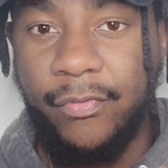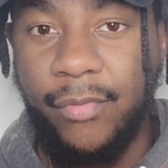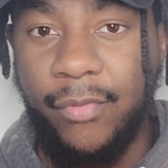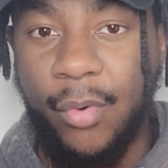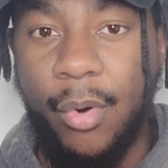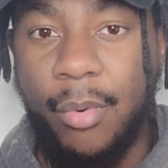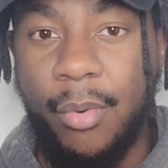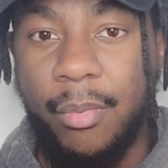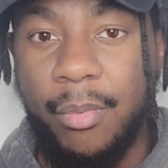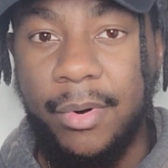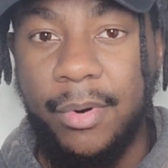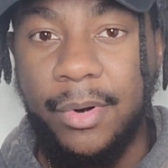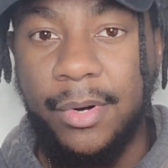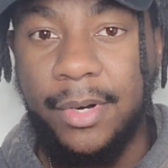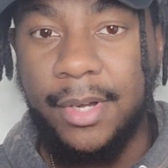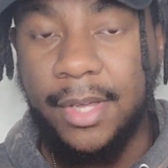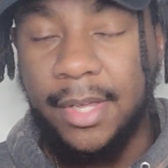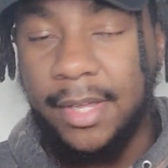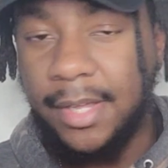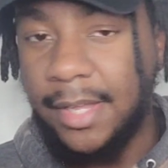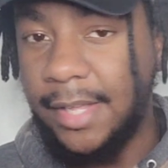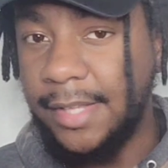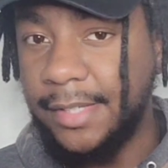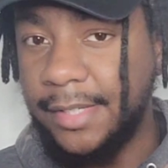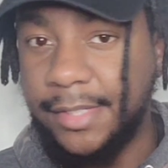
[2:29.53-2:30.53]
forward
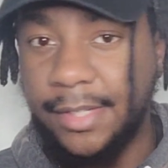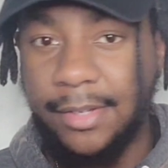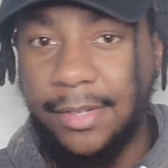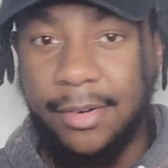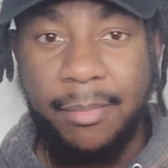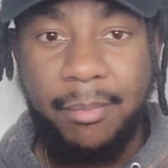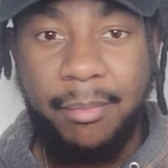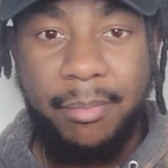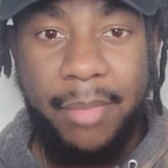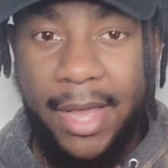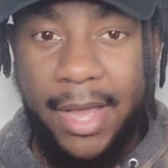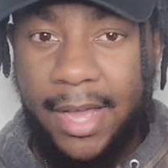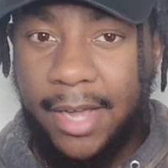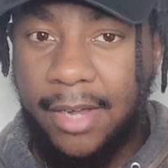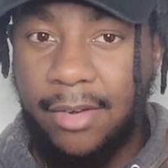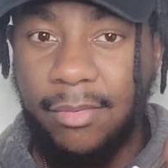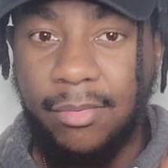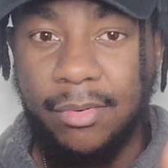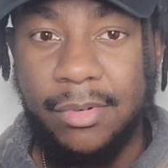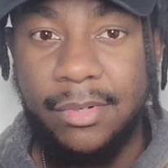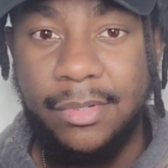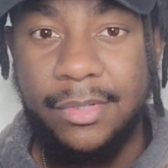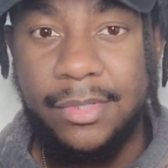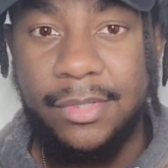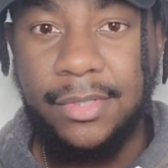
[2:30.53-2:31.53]
instead of
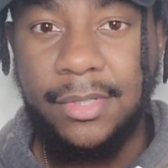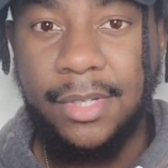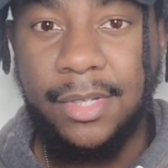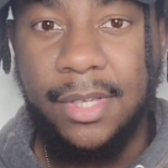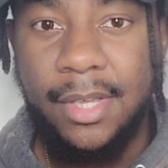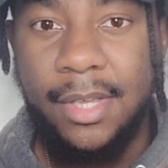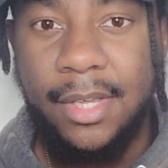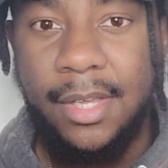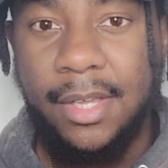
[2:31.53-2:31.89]
backwards.